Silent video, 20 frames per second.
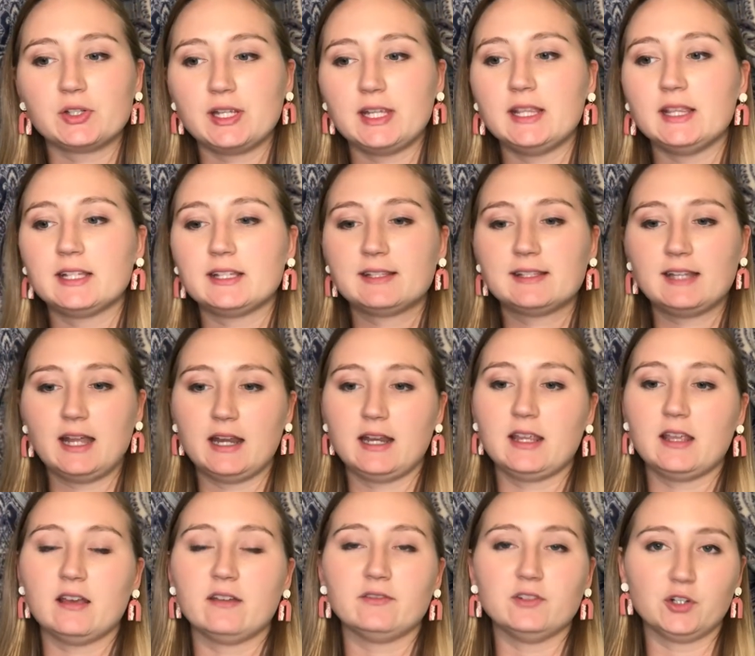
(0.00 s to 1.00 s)
in the study
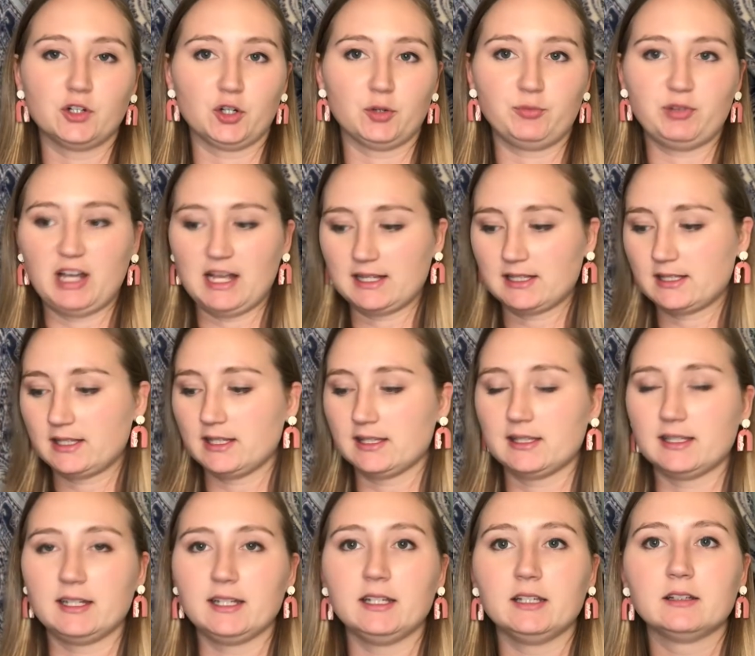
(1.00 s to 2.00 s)
of
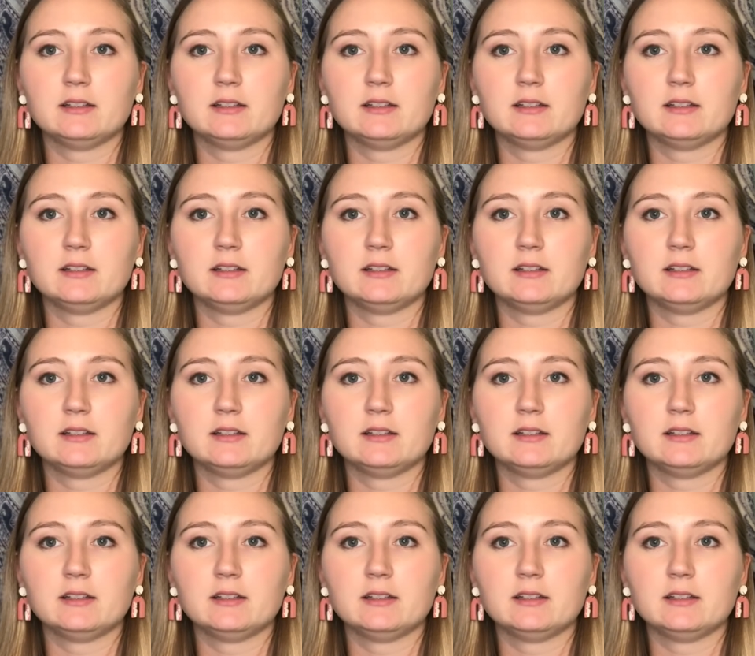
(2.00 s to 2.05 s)
neuroplasticity.